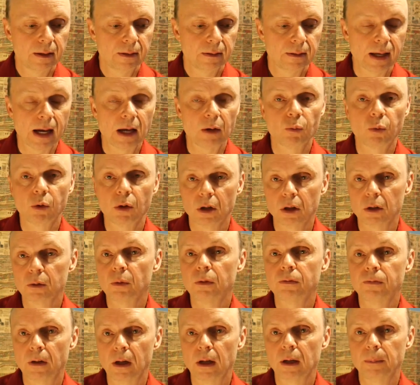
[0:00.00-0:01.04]
that world
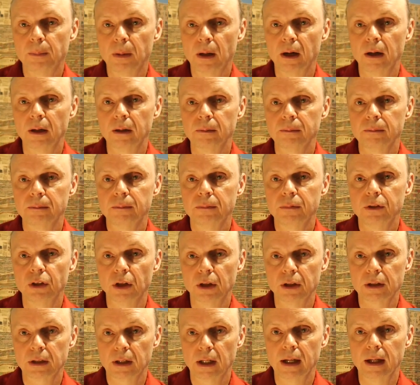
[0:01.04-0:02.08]
will fall apart,
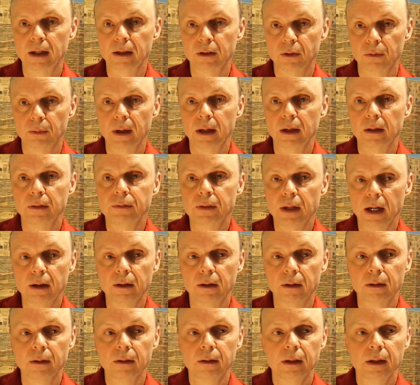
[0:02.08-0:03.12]
just like the Reign of
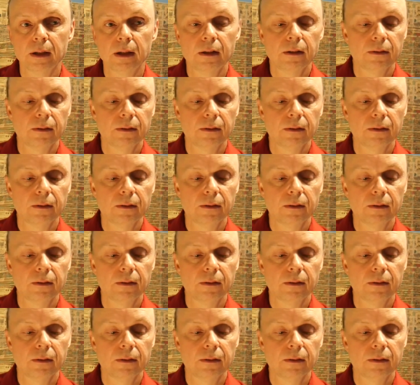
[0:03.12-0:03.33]
Terror